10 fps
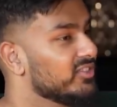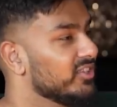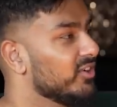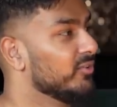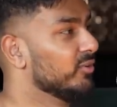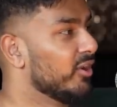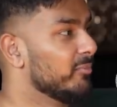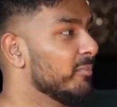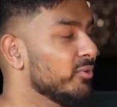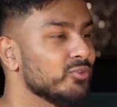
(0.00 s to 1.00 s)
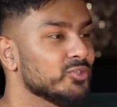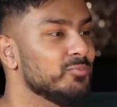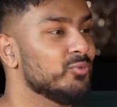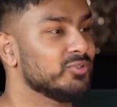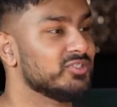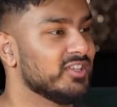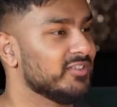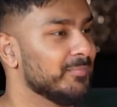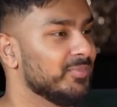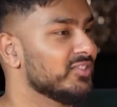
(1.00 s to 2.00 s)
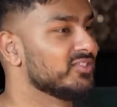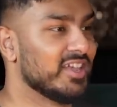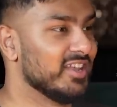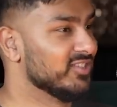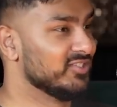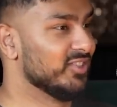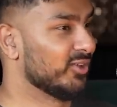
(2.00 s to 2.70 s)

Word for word: You know, I remember Lewis Morgan said skeletons in the